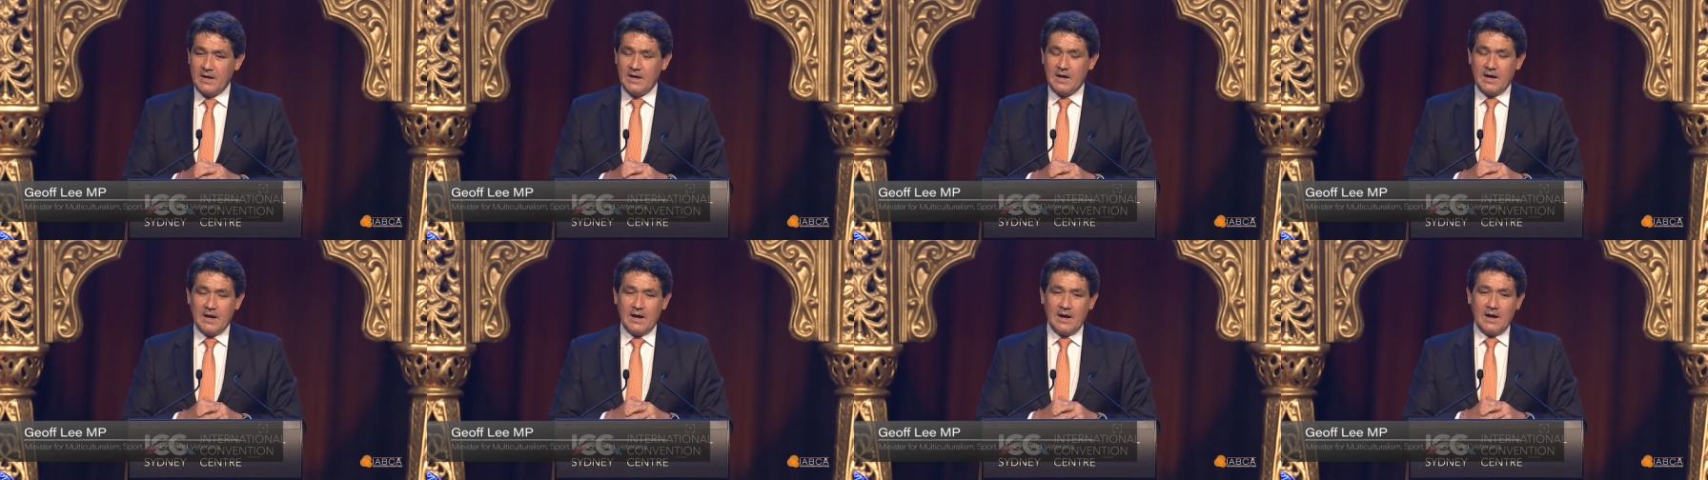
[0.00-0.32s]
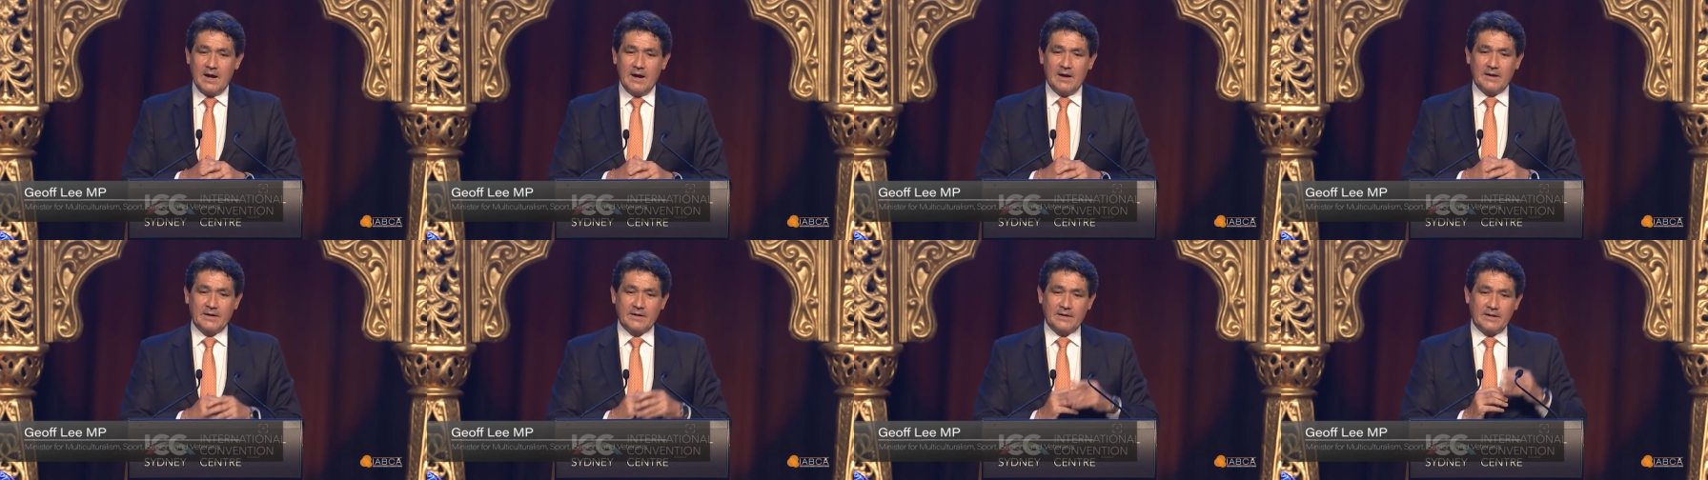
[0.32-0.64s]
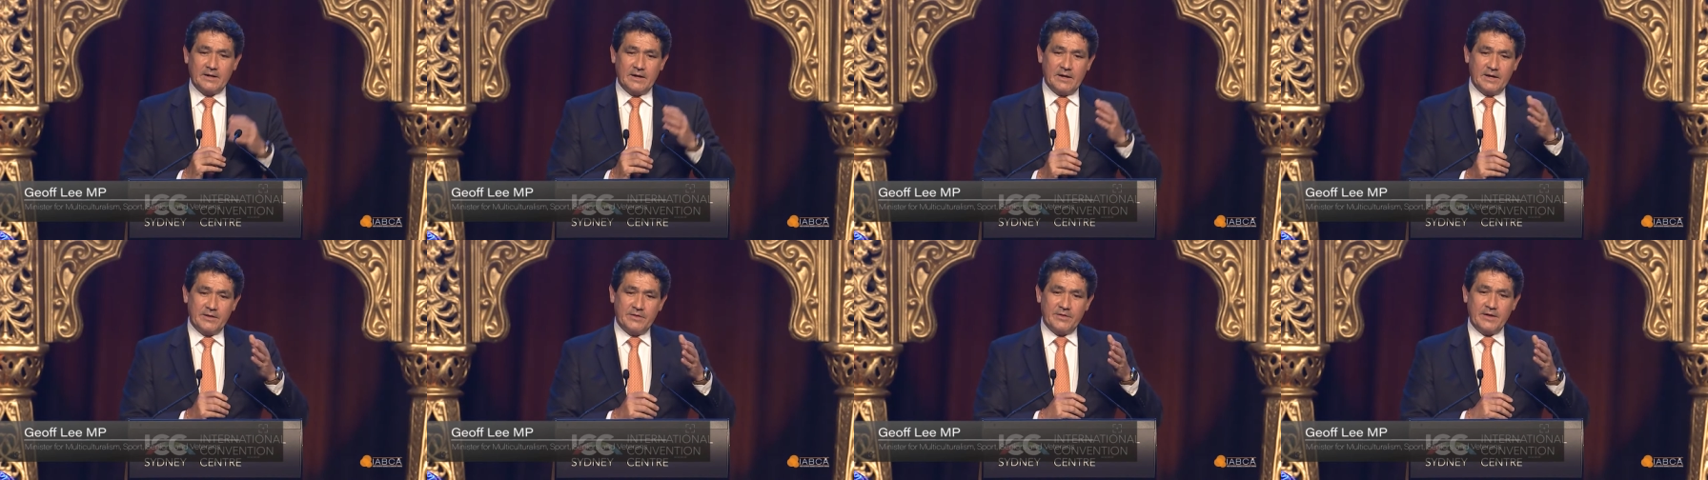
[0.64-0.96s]
Uh, can
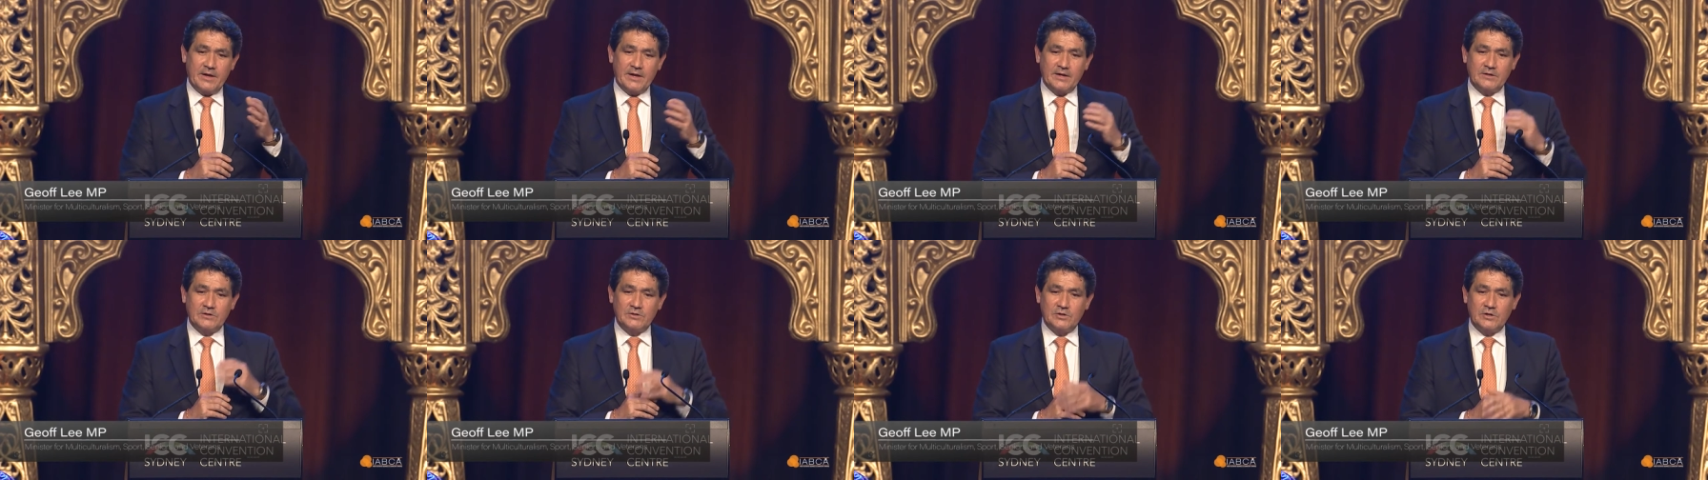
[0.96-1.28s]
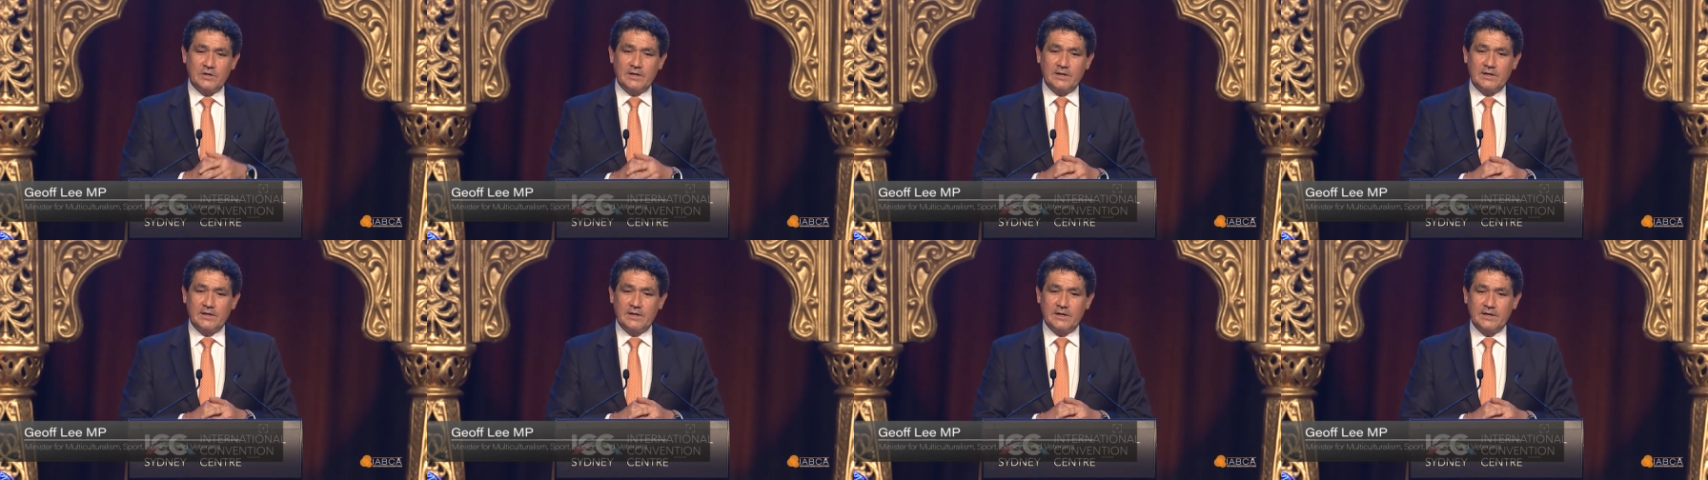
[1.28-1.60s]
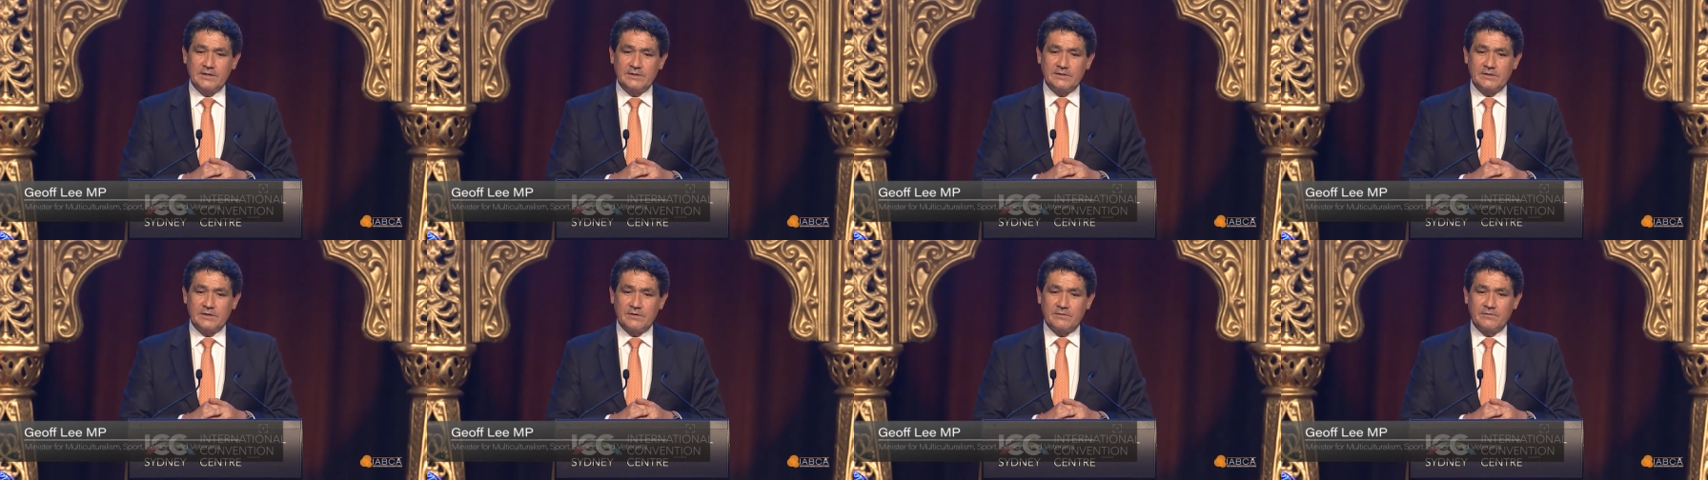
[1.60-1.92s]
I thank Julian
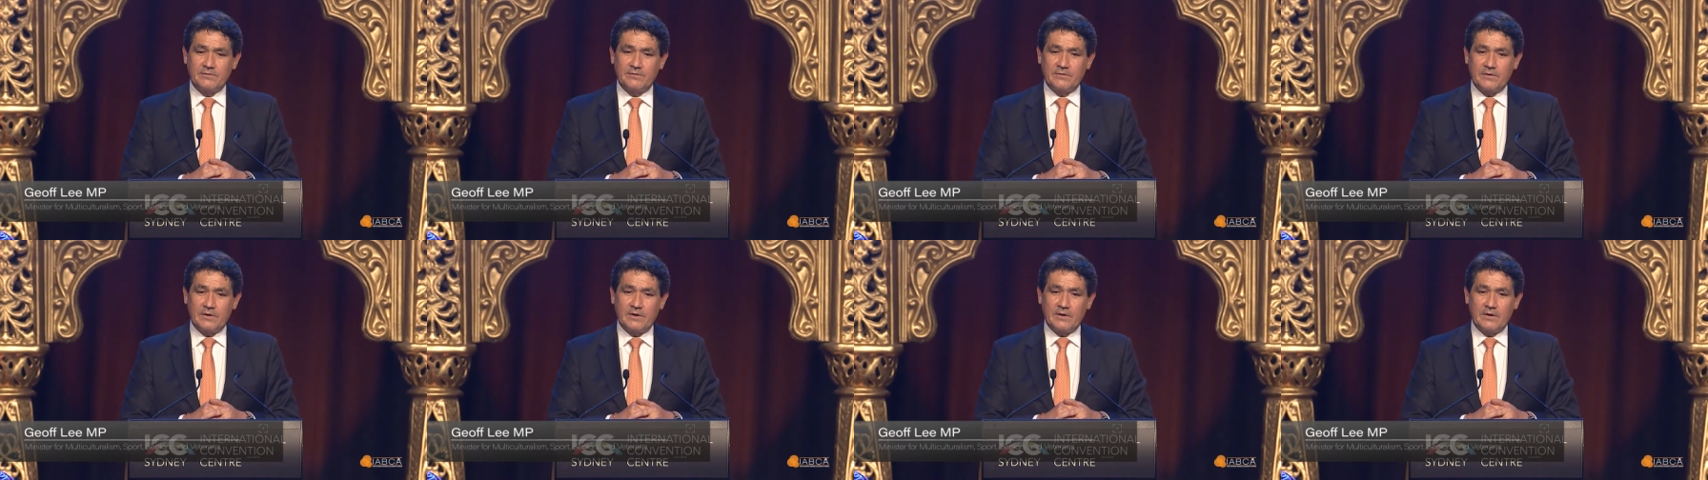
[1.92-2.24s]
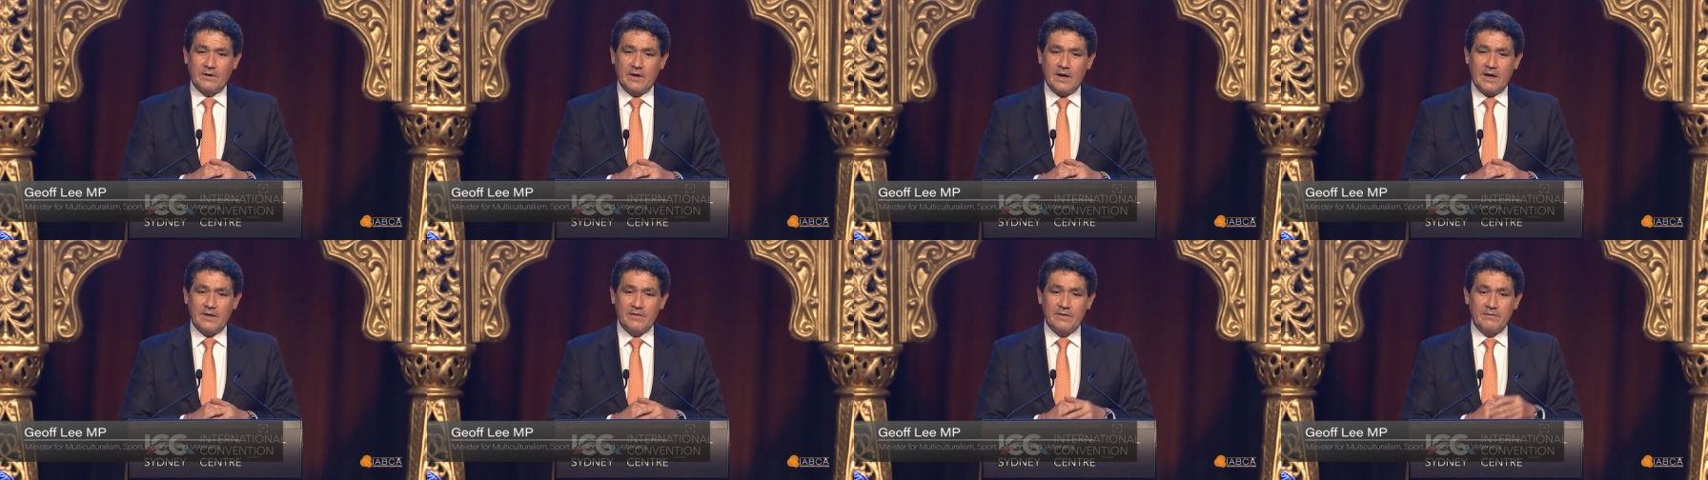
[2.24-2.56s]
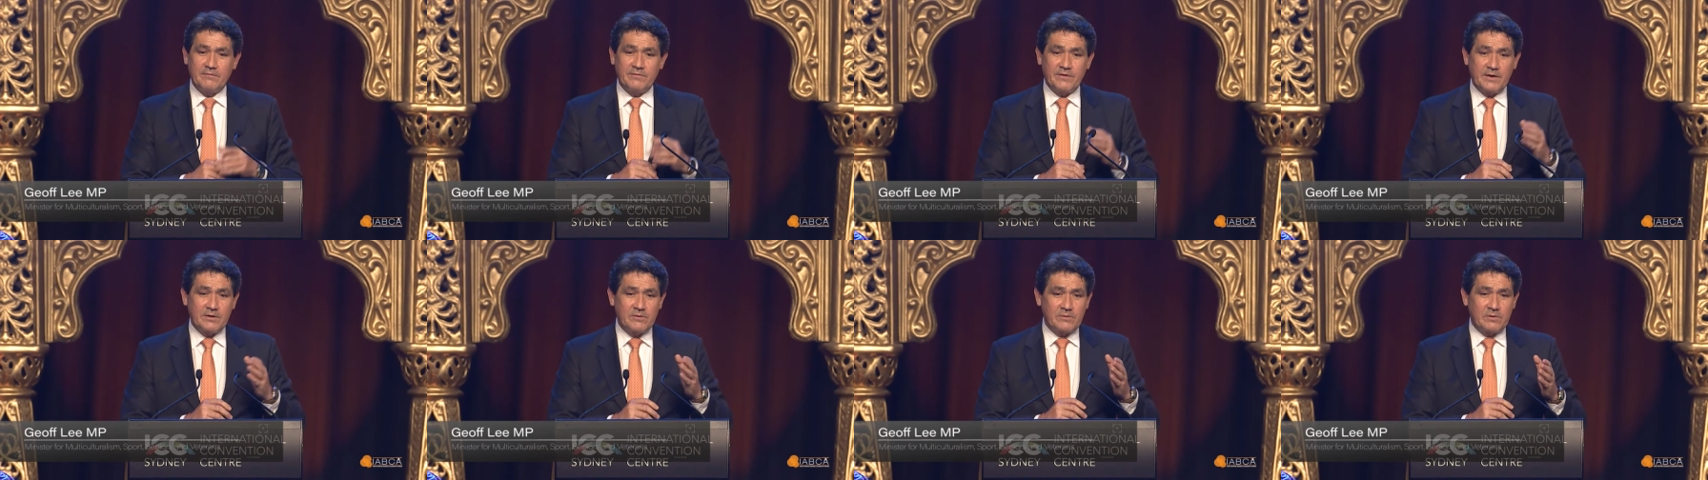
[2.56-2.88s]
Lisa for, and the
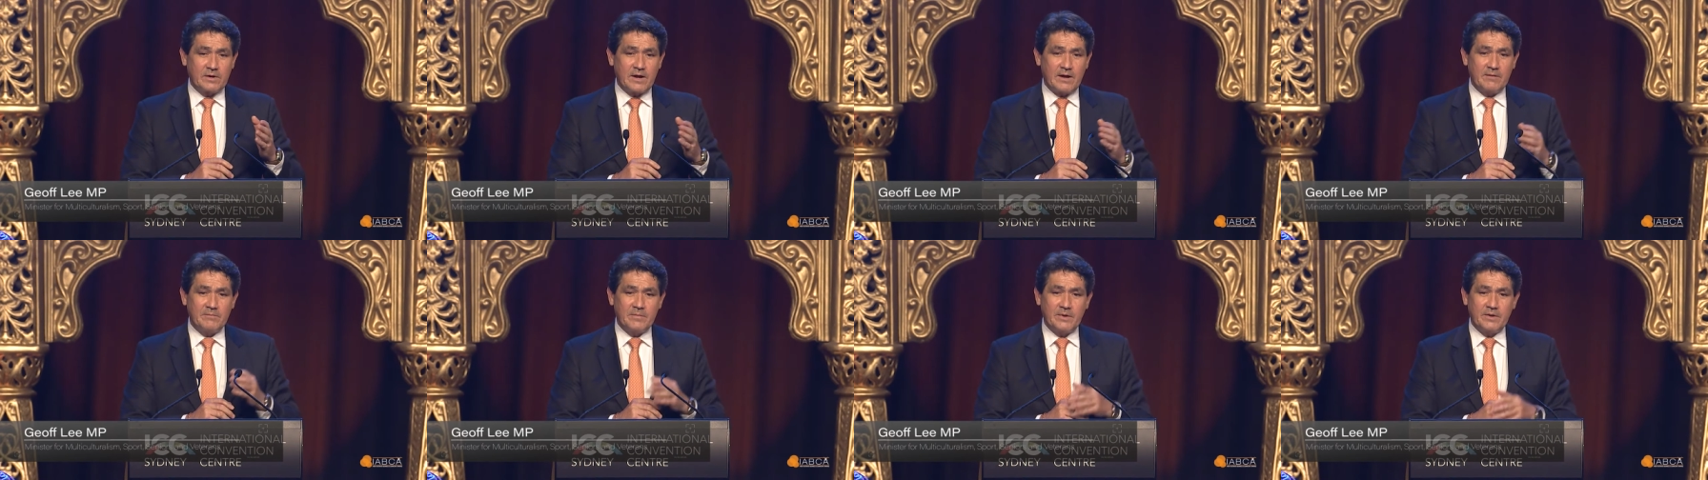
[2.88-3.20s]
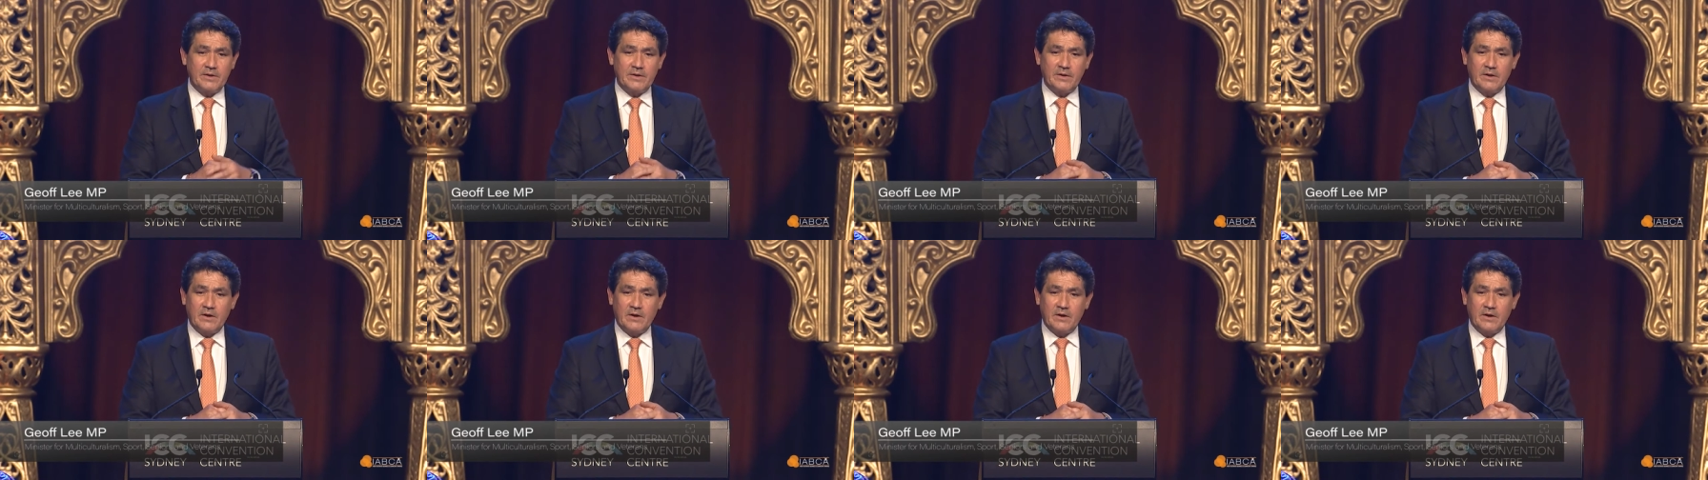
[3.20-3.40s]
federal government?